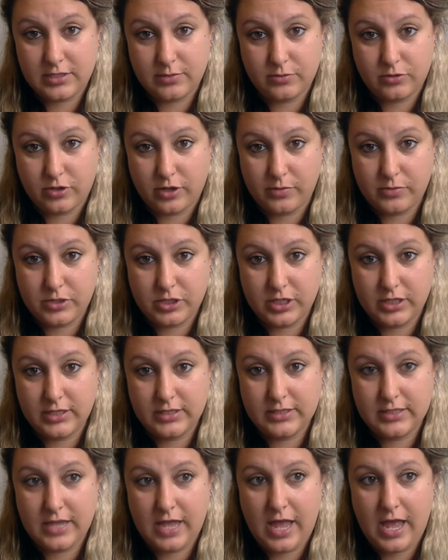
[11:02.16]

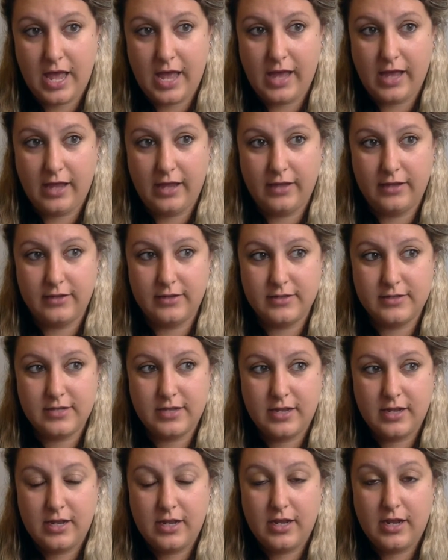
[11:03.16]
subscription, and
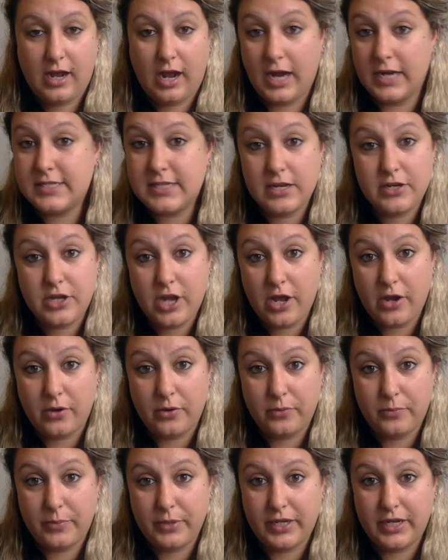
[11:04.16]
I said
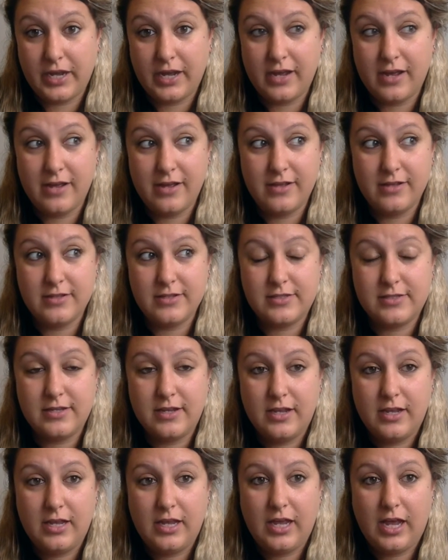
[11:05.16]
no because
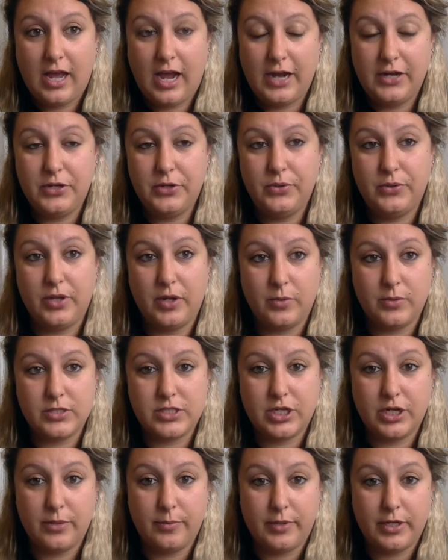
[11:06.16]
I knew there was
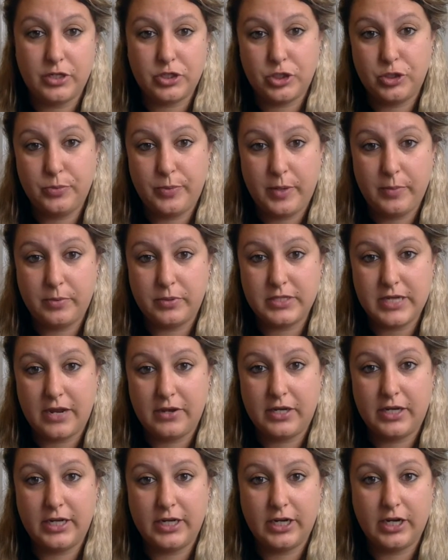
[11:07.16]
going to be 2 people
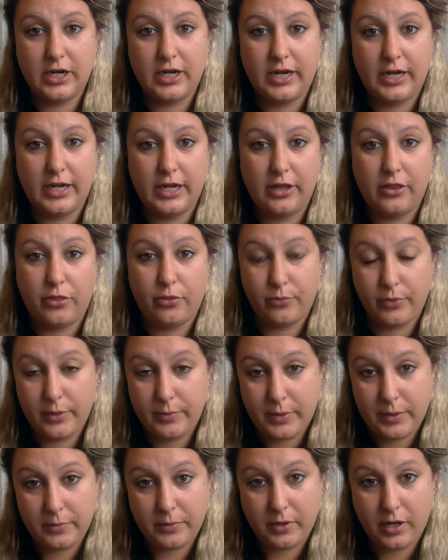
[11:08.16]
down here and 3
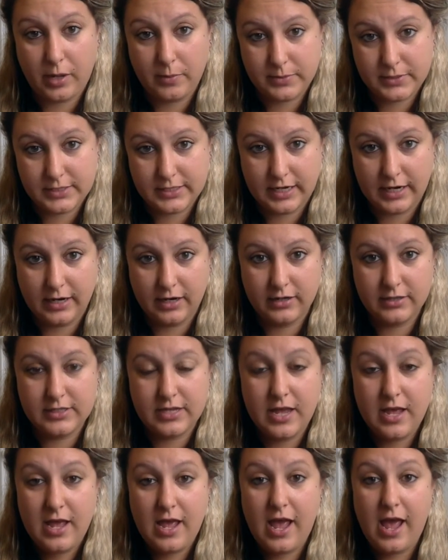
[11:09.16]
people upstairs,
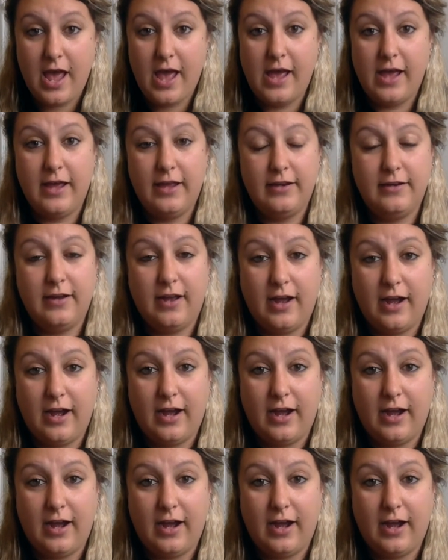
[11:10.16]
and